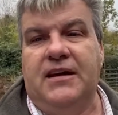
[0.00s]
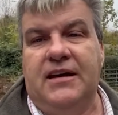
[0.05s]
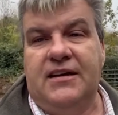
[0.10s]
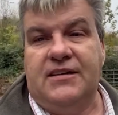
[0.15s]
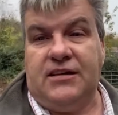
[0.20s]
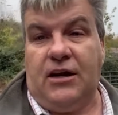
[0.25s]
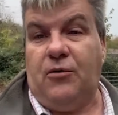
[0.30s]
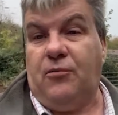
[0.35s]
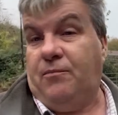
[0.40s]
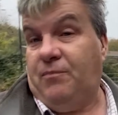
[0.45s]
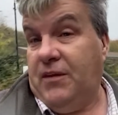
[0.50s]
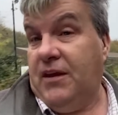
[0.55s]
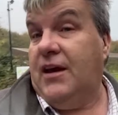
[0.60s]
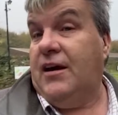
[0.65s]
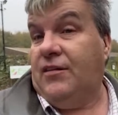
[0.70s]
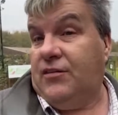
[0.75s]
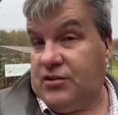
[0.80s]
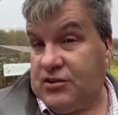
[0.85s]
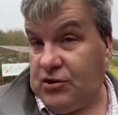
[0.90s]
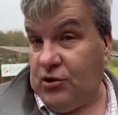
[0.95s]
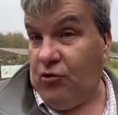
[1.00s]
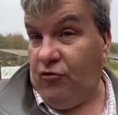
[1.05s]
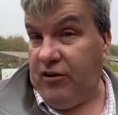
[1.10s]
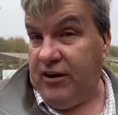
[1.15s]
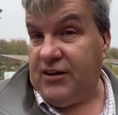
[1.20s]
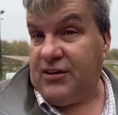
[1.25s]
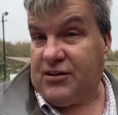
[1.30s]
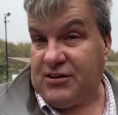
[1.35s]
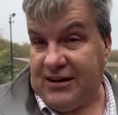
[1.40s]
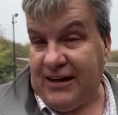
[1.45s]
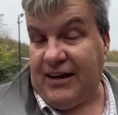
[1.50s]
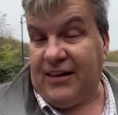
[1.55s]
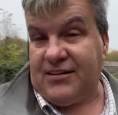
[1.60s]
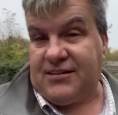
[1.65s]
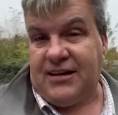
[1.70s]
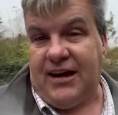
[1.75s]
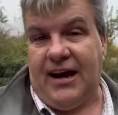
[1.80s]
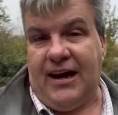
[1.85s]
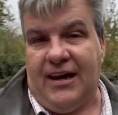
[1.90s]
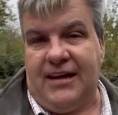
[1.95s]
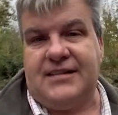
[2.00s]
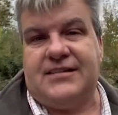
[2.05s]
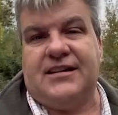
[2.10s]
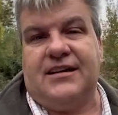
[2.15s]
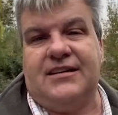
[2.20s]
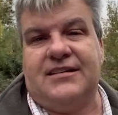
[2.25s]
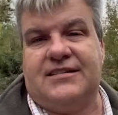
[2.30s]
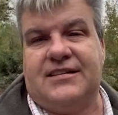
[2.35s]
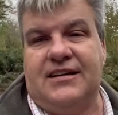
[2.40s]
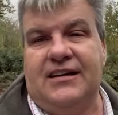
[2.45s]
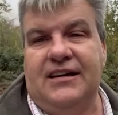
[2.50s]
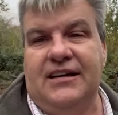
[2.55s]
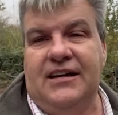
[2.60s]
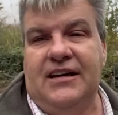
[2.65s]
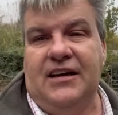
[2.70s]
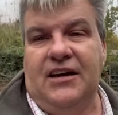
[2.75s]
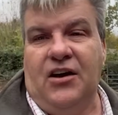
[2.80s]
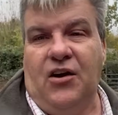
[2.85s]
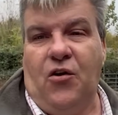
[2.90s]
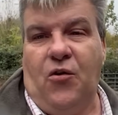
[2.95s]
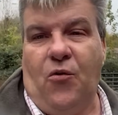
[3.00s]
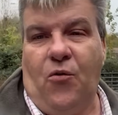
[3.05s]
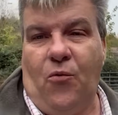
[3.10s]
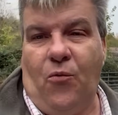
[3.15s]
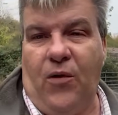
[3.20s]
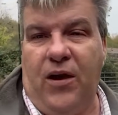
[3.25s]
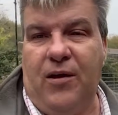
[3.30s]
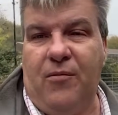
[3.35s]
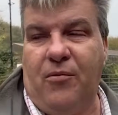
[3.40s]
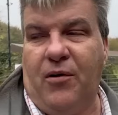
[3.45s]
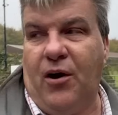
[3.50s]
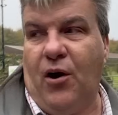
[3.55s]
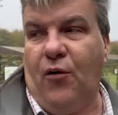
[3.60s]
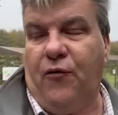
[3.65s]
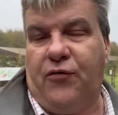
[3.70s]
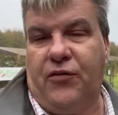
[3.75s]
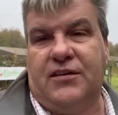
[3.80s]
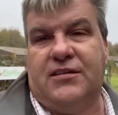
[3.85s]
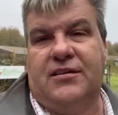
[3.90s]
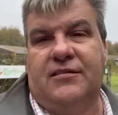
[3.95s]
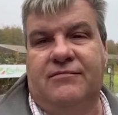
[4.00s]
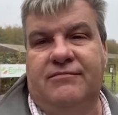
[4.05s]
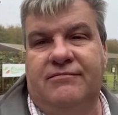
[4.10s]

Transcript: So the sting of the tale is that we were offered